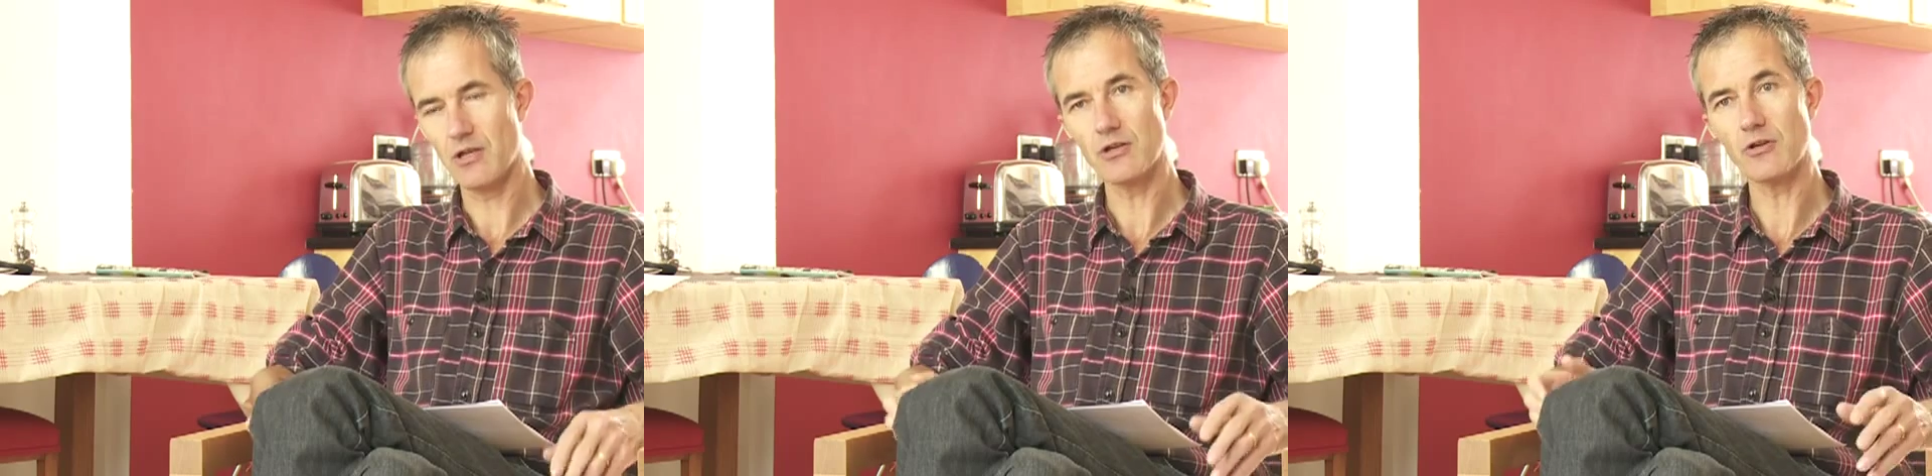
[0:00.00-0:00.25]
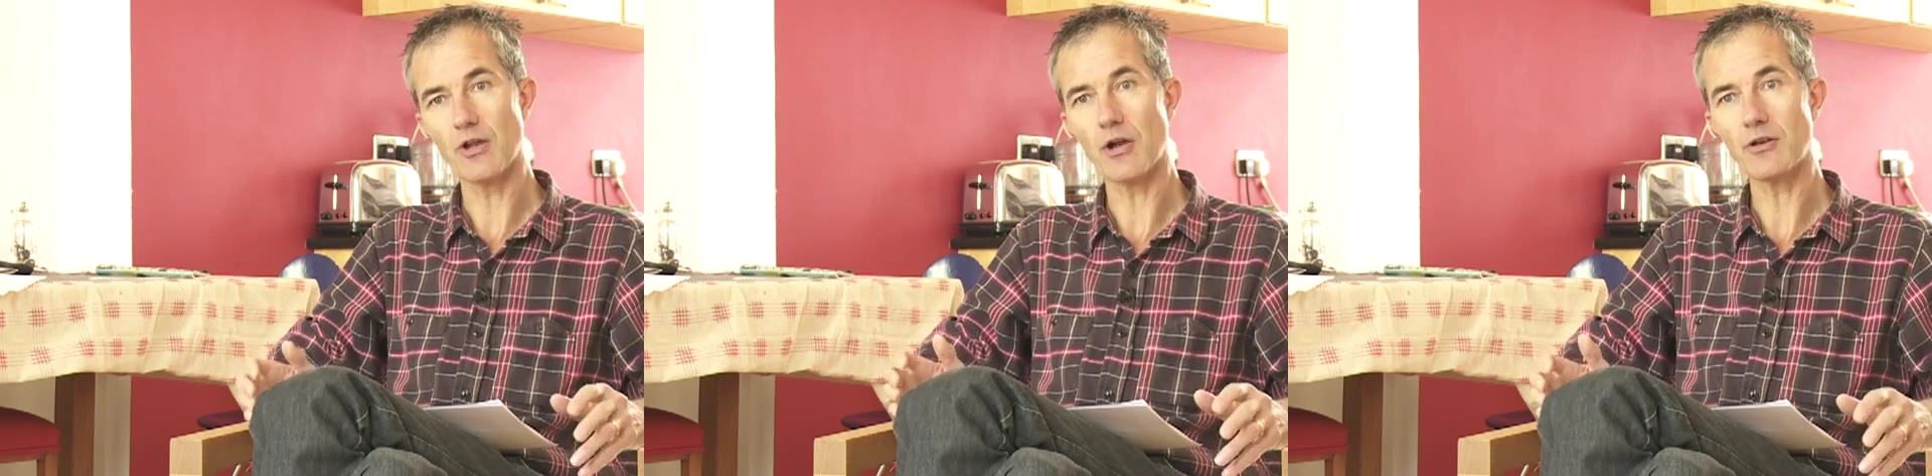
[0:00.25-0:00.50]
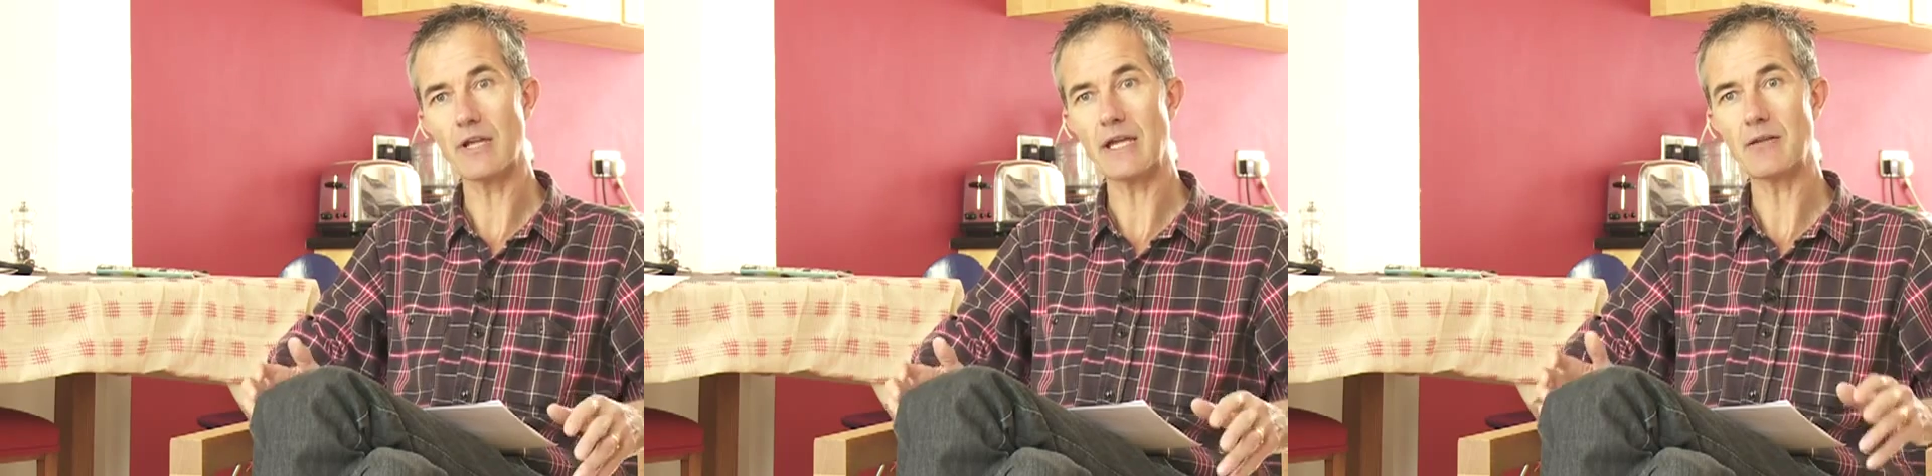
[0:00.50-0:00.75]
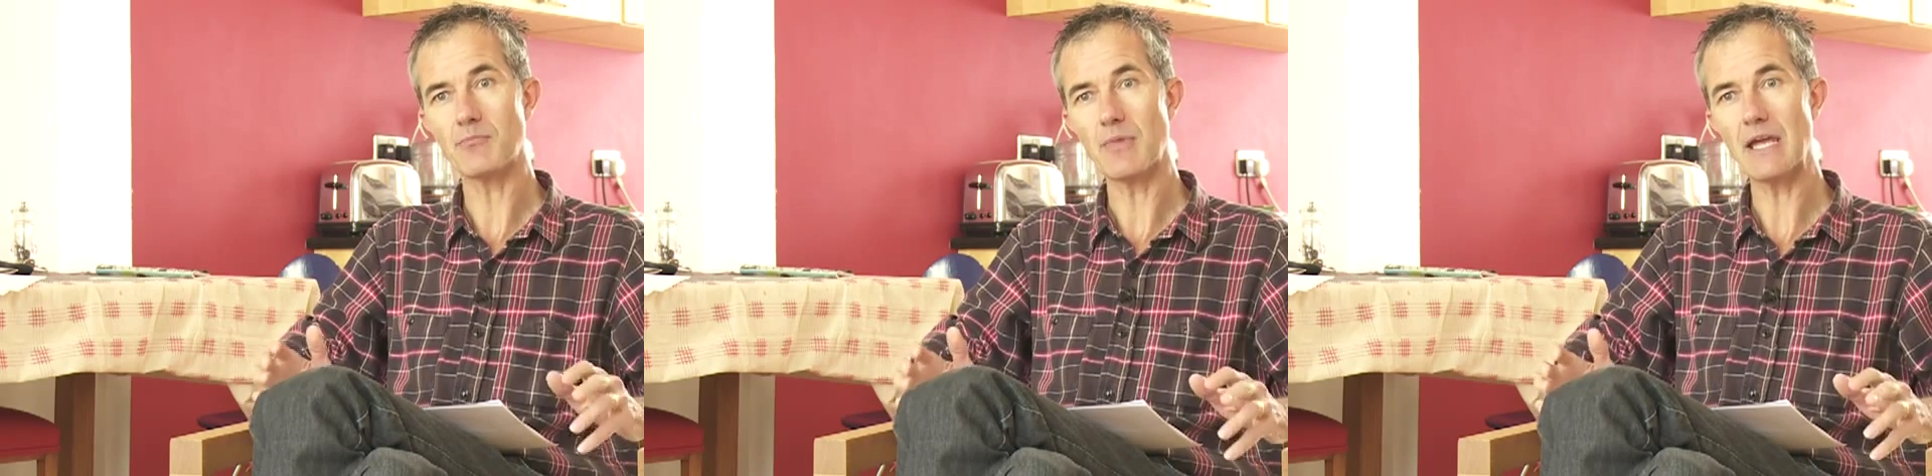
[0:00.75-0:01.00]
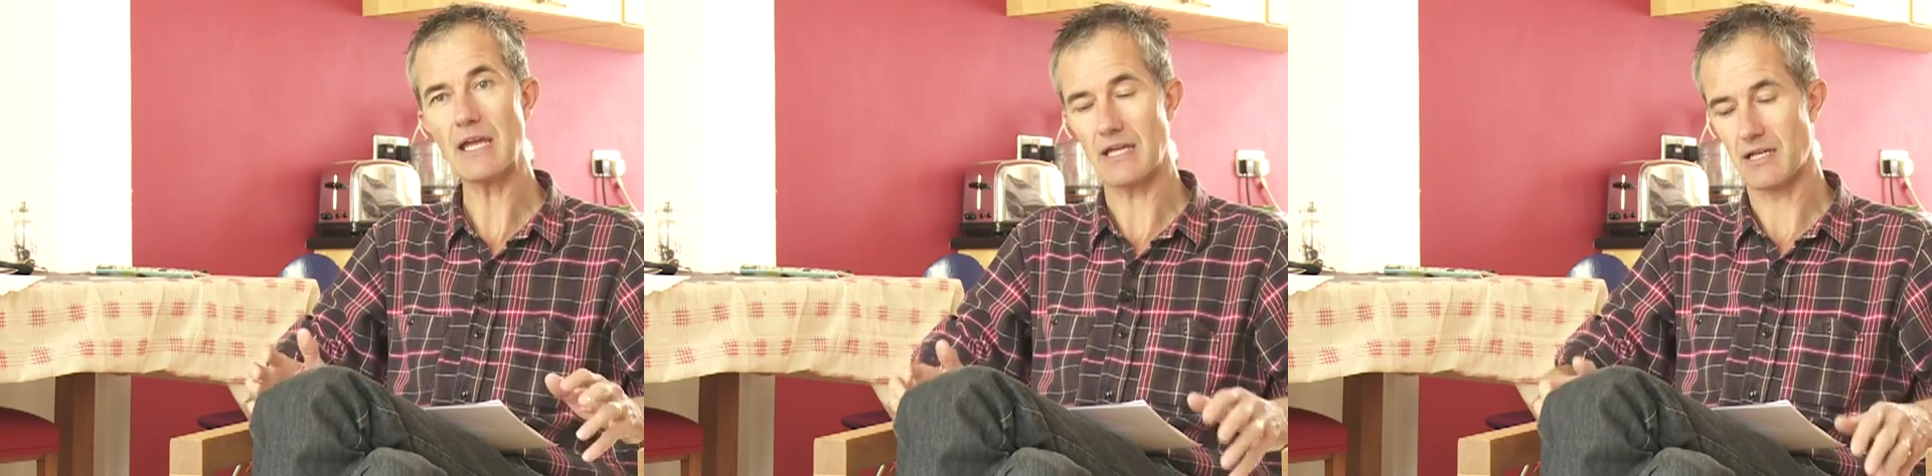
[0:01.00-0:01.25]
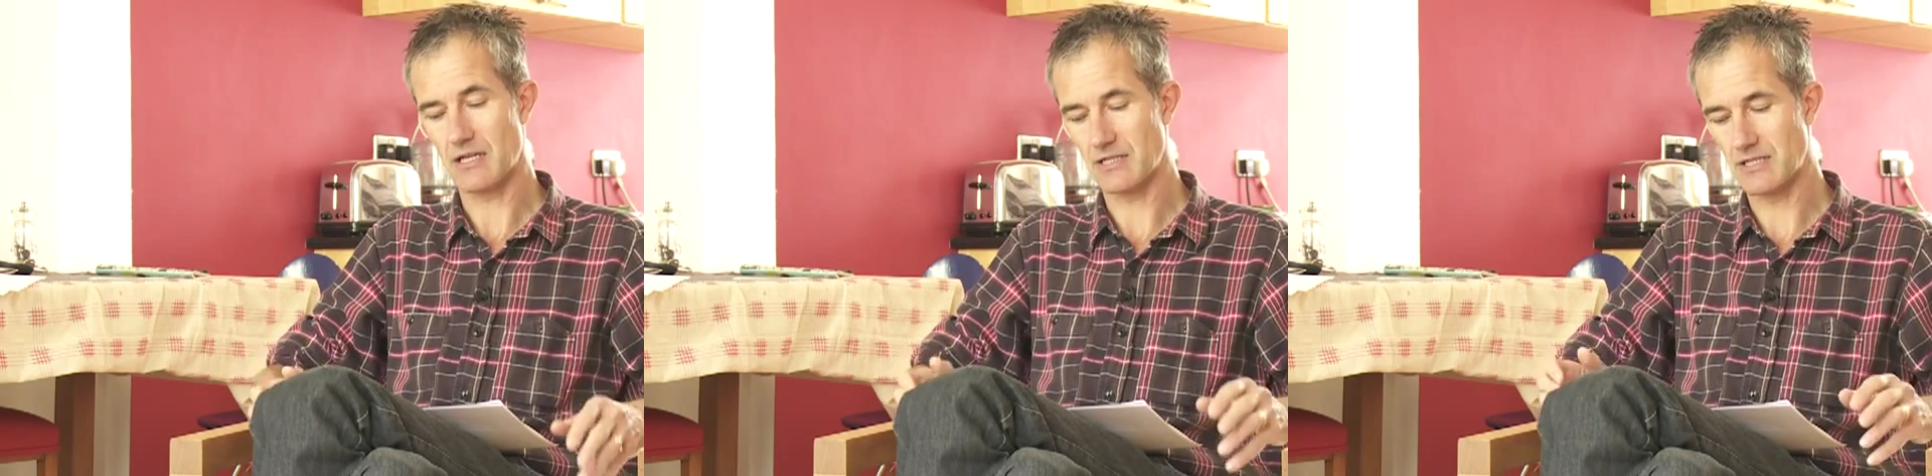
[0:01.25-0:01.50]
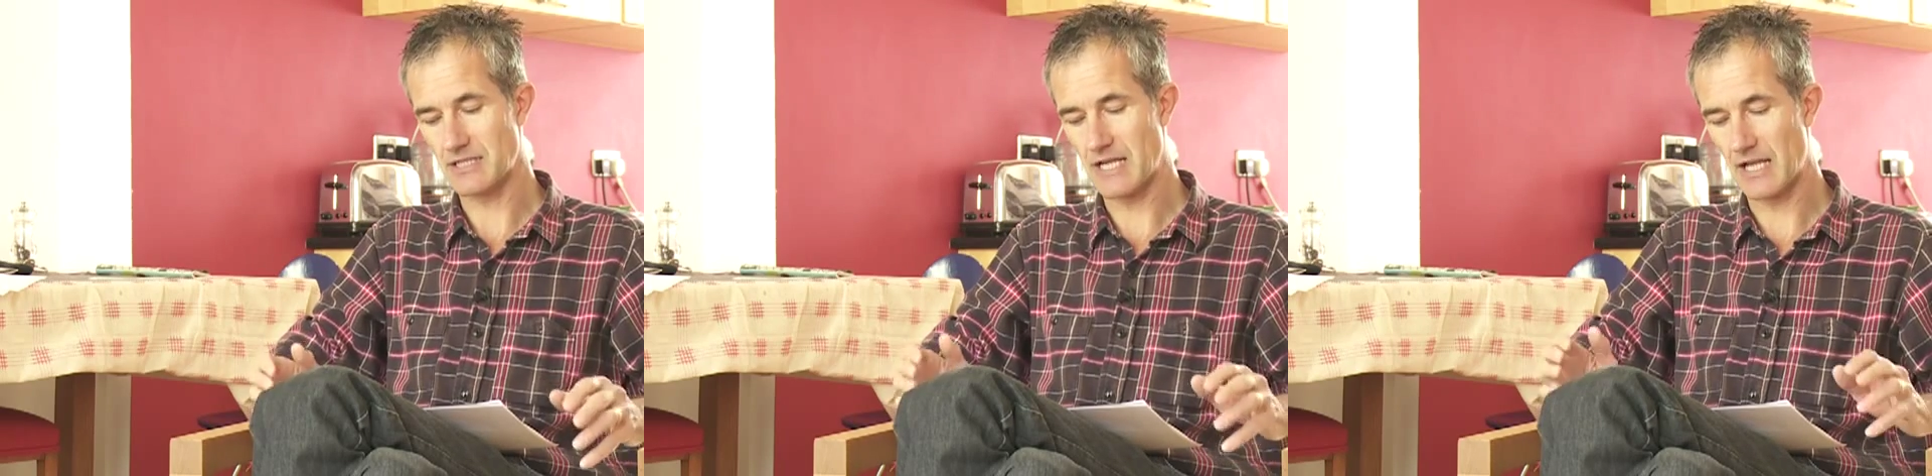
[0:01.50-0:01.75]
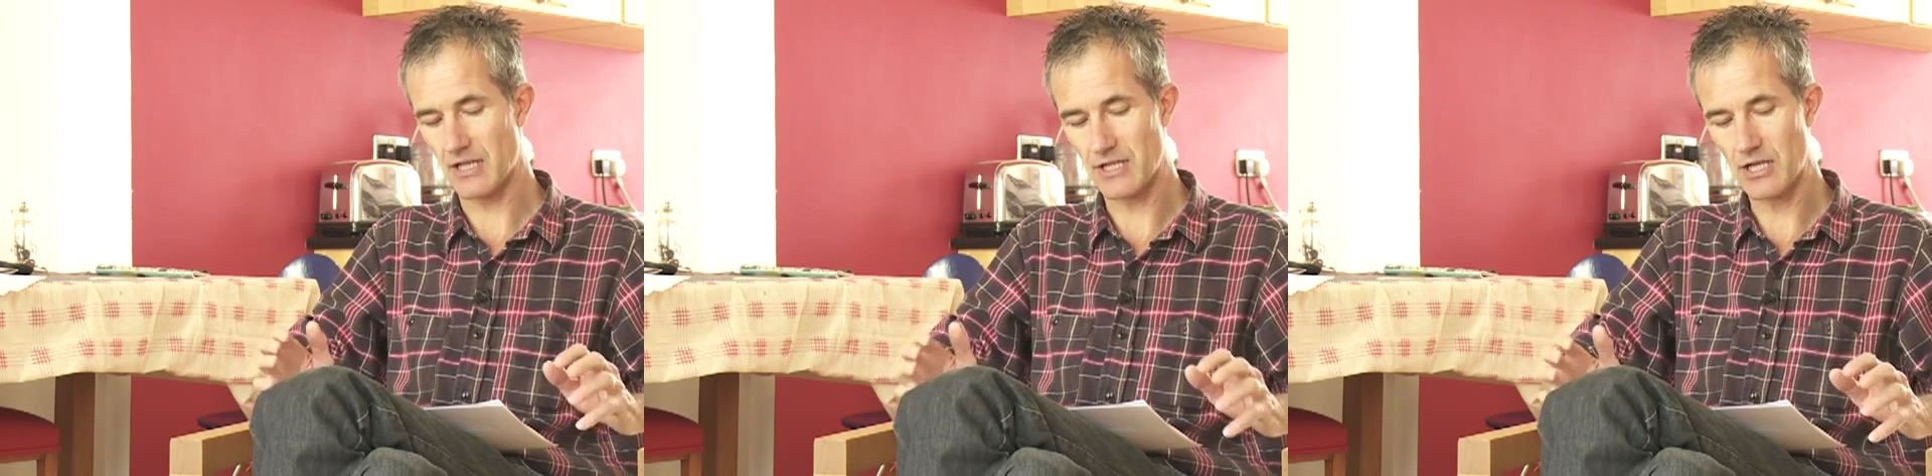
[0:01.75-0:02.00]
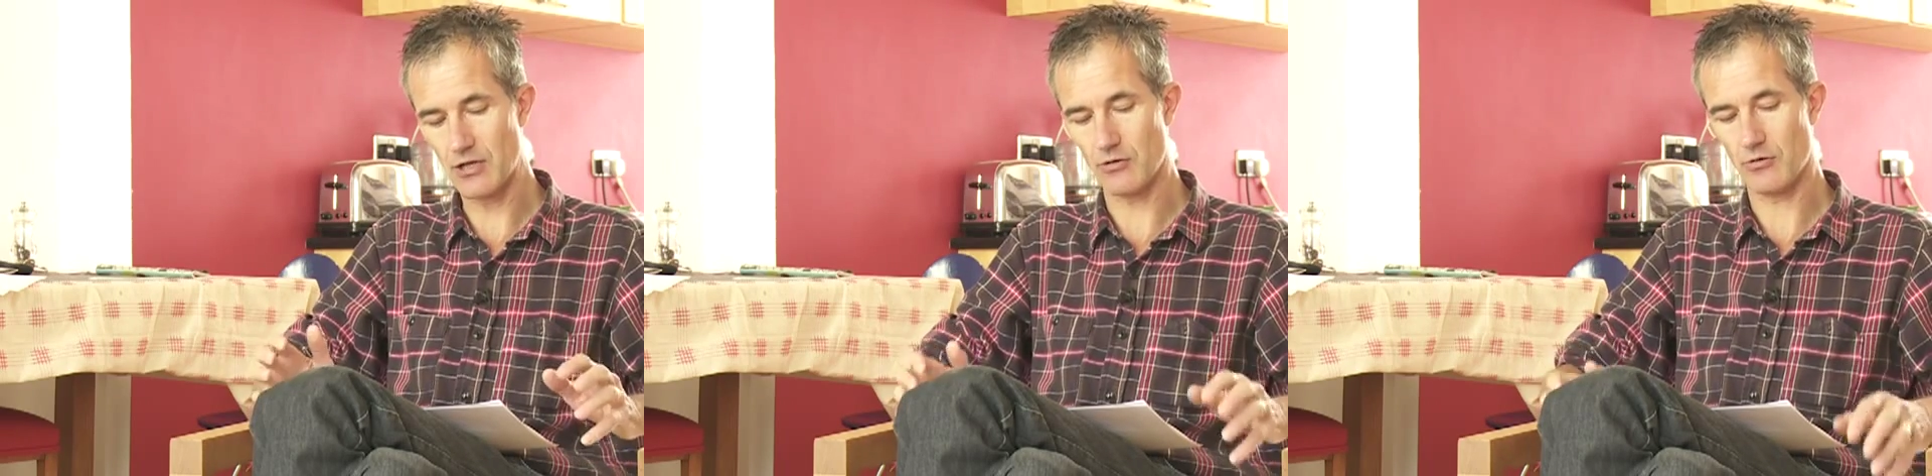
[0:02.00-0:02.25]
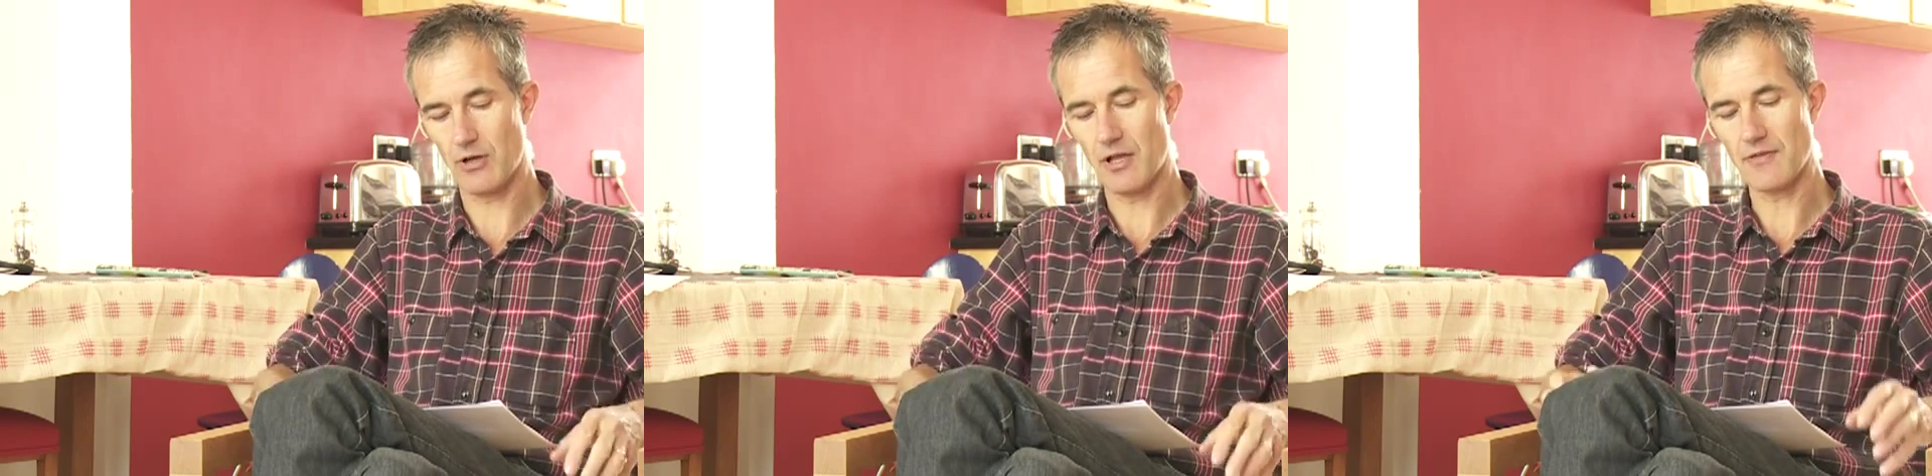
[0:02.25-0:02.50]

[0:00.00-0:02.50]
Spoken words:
You don't need me to tell you